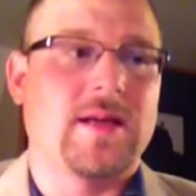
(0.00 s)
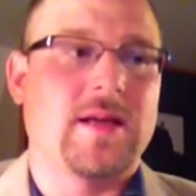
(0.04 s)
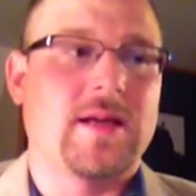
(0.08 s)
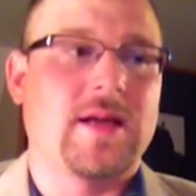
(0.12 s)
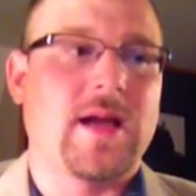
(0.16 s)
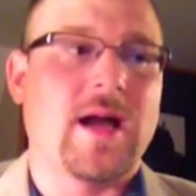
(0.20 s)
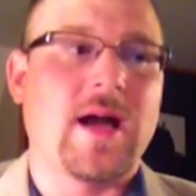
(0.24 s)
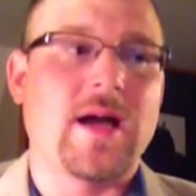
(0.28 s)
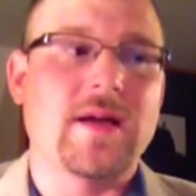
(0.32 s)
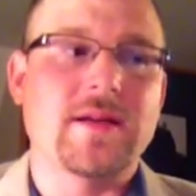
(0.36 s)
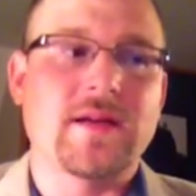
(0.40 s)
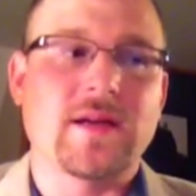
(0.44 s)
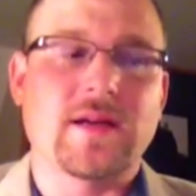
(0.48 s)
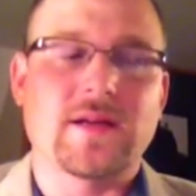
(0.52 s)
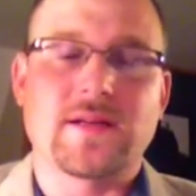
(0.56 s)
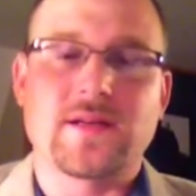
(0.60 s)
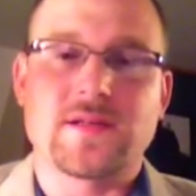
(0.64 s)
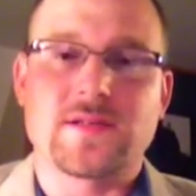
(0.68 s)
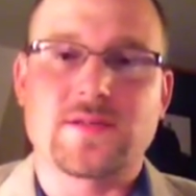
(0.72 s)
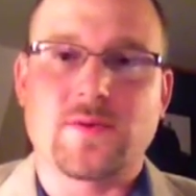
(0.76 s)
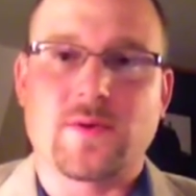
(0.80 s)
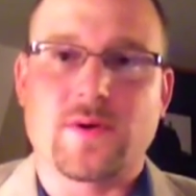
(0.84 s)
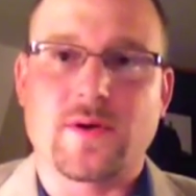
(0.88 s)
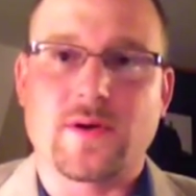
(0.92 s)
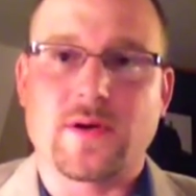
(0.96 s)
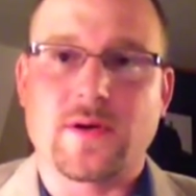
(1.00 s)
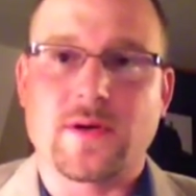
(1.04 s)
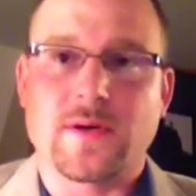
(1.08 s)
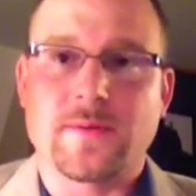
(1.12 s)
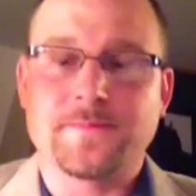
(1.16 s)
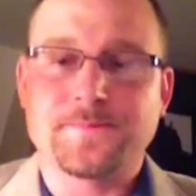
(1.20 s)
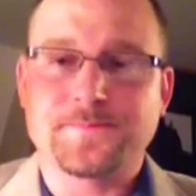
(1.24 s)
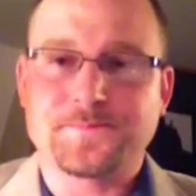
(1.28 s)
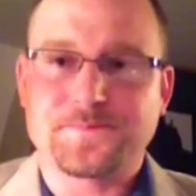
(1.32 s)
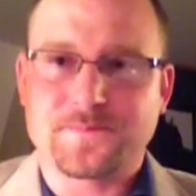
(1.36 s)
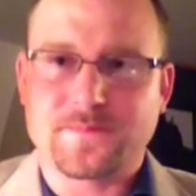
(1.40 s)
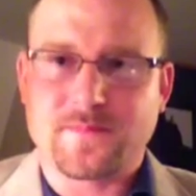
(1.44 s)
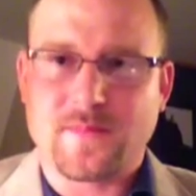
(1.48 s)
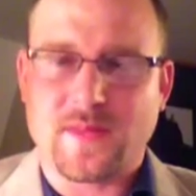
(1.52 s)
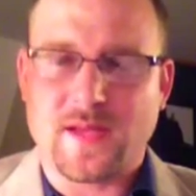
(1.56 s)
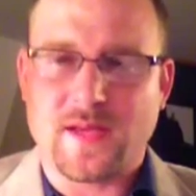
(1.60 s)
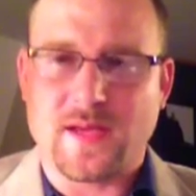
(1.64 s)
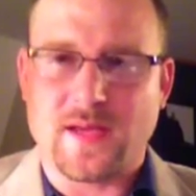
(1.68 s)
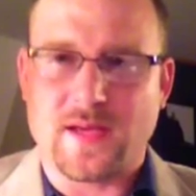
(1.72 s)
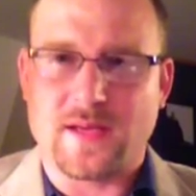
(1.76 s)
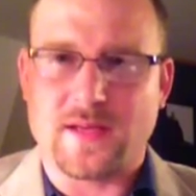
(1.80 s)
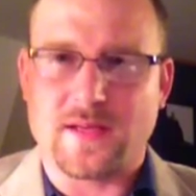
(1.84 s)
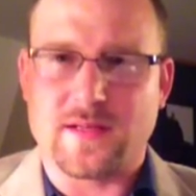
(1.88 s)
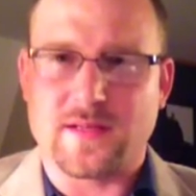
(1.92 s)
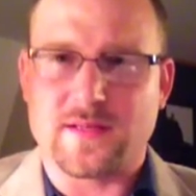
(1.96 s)
Conduct disorder
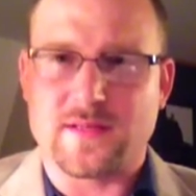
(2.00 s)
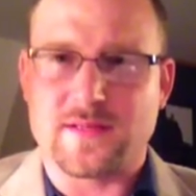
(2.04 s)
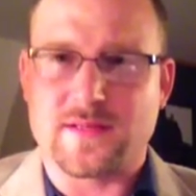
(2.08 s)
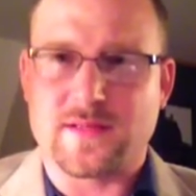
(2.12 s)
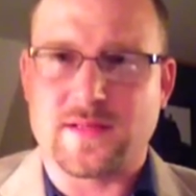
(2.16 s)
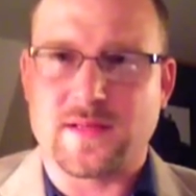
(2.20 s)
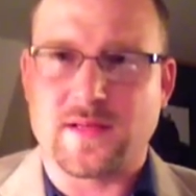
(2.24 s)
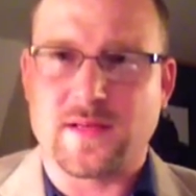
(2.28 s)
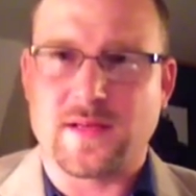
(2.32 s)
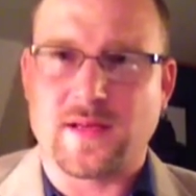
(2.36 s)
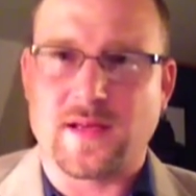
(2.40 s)
is